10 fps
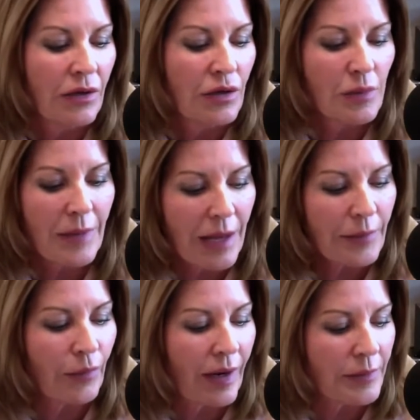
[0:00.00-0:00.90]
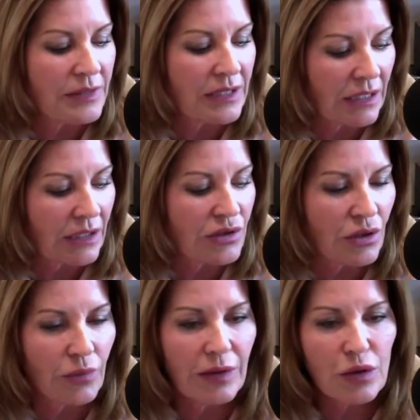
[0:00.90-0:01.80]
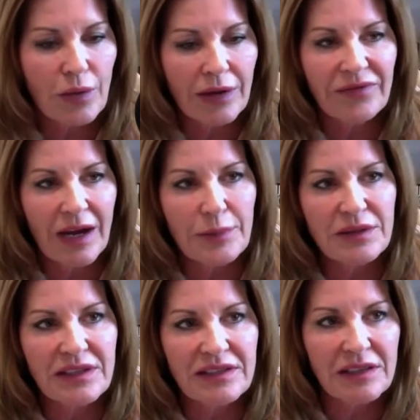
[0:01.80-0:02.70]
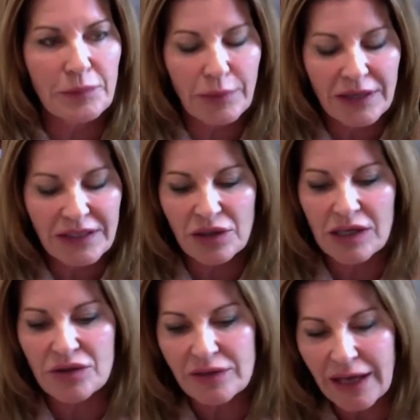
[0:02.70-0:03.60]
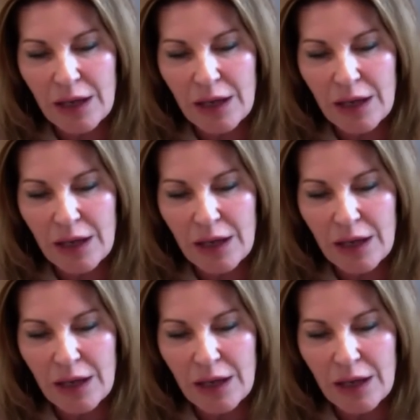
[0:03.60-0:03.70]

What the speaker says: your mammogram today showed that you had fibrocystic breast changes.